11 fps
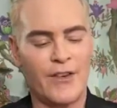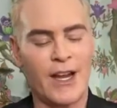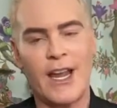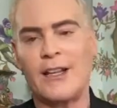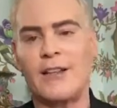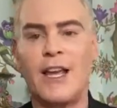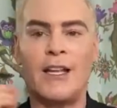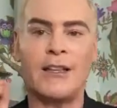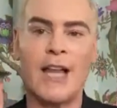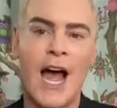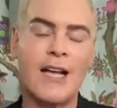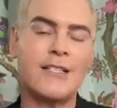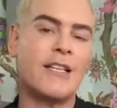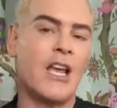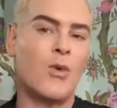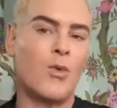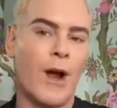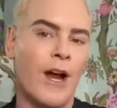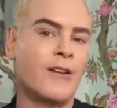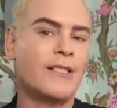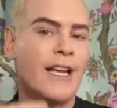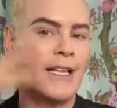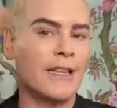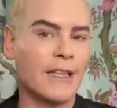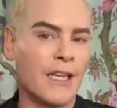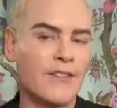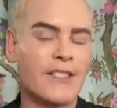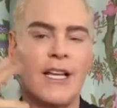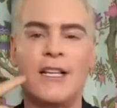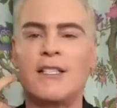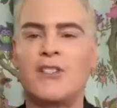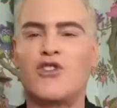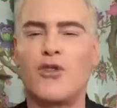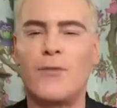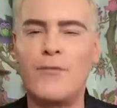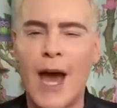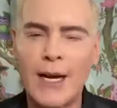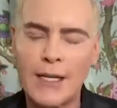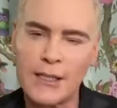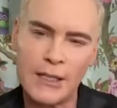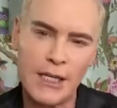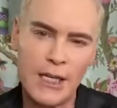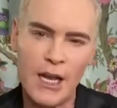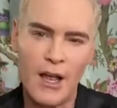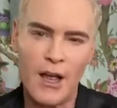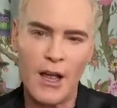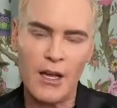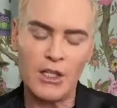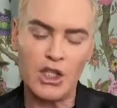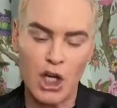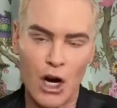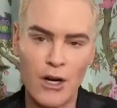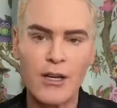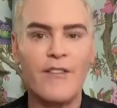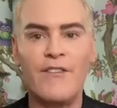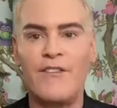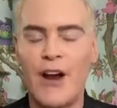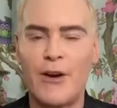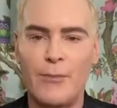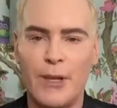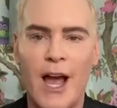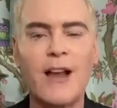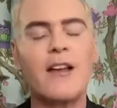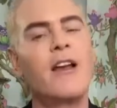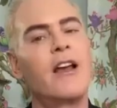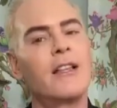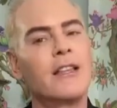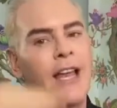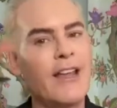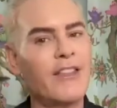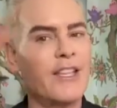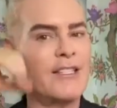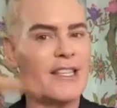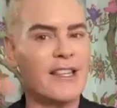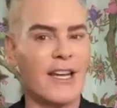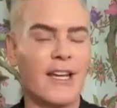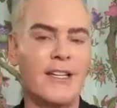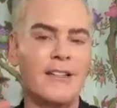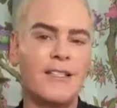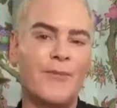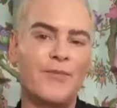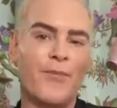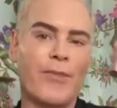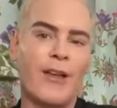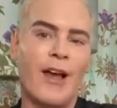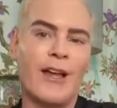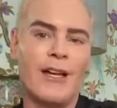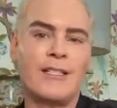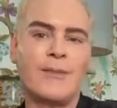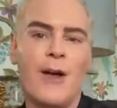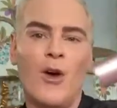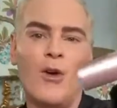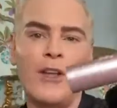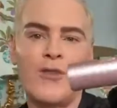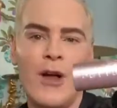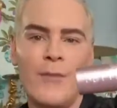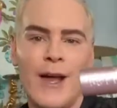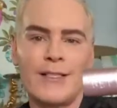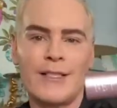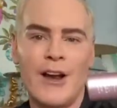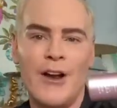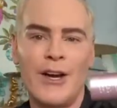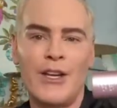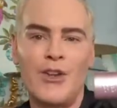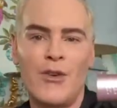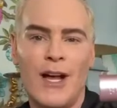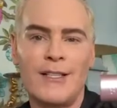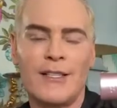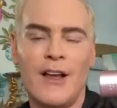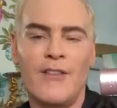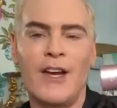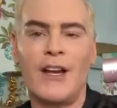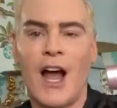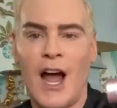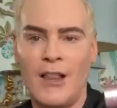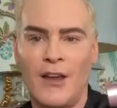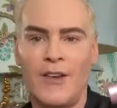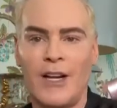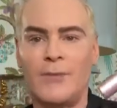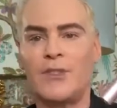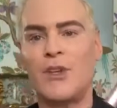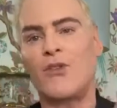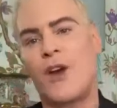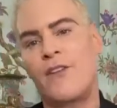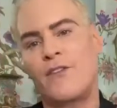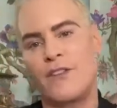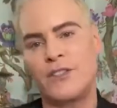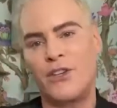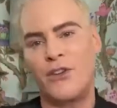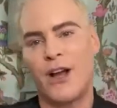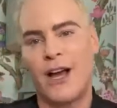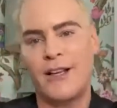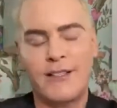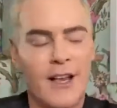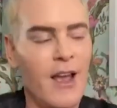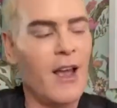again, it lasts, it wears, it lifts, it's dramatically dark, very black, lengthens, thickens. Again, it's my holy grail mascara. You guys love it. I love it. I'm so grateful to you guys